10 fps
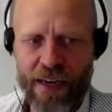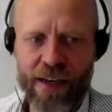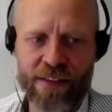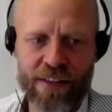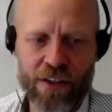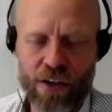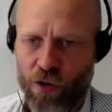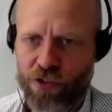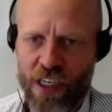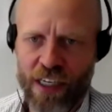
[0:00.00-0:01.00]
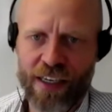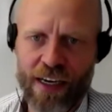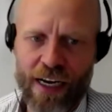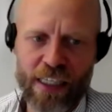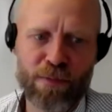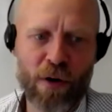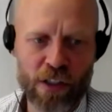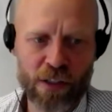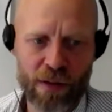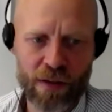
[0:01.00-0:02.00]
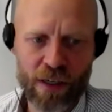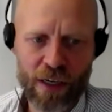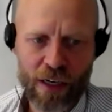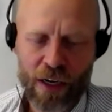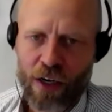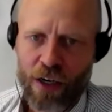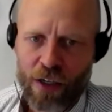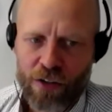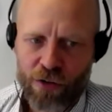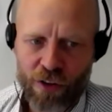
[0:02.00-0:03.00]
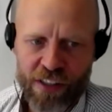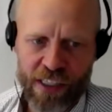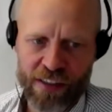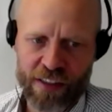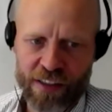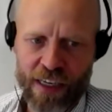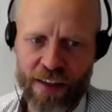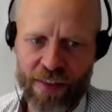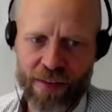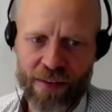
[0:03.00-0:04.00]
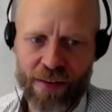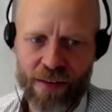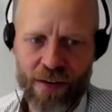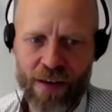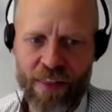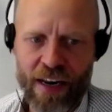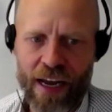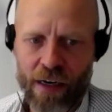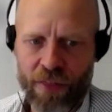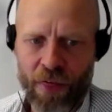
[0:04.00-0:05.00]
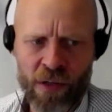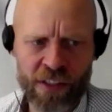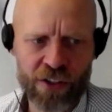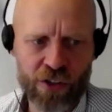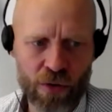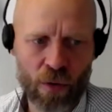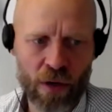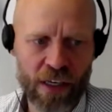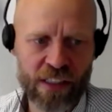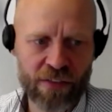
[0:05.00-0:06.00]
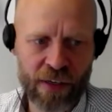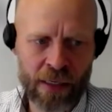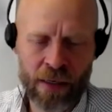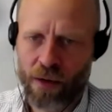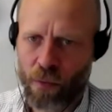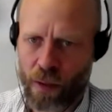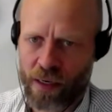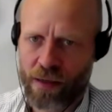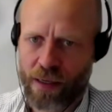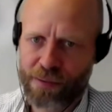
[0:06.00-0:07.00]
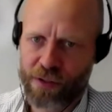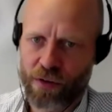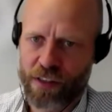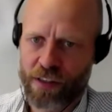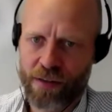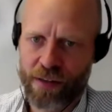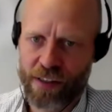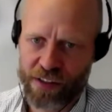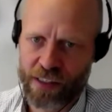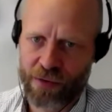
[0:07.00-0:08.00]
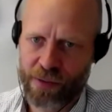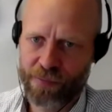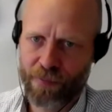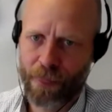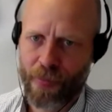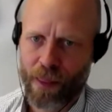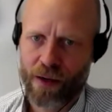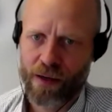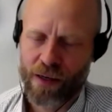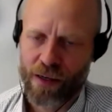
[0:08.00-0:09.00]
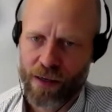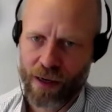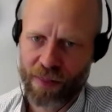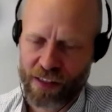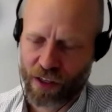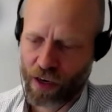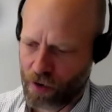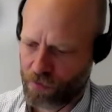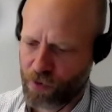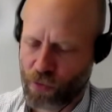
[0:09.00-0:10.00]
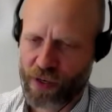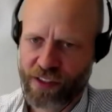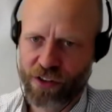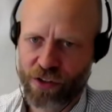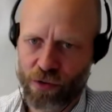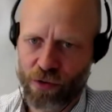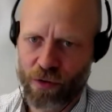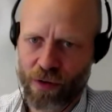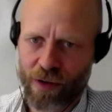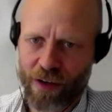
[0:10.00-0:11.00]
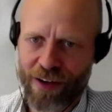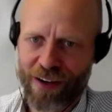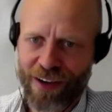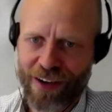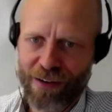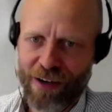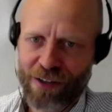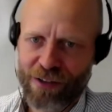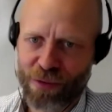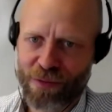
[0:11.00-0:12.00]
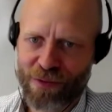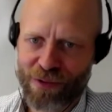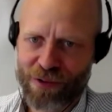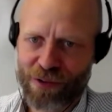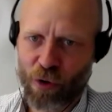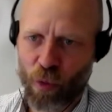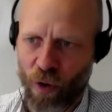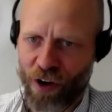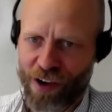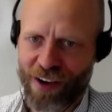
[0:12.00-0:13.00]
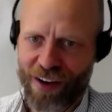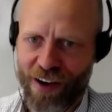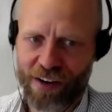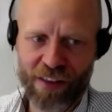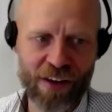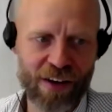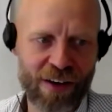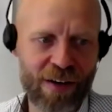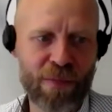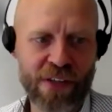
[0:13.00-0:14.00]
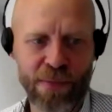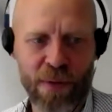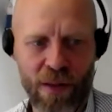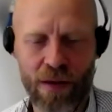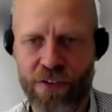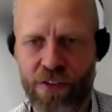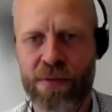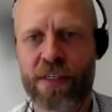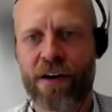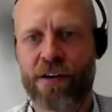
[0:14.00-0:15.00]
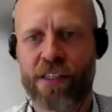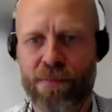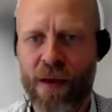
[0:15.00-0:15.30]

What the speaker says: as closely as possible to the citizens, and that higher authorities should only intervene when absolutely necessary. And there's a lot of good reasons to work under the principle of subsidiarity.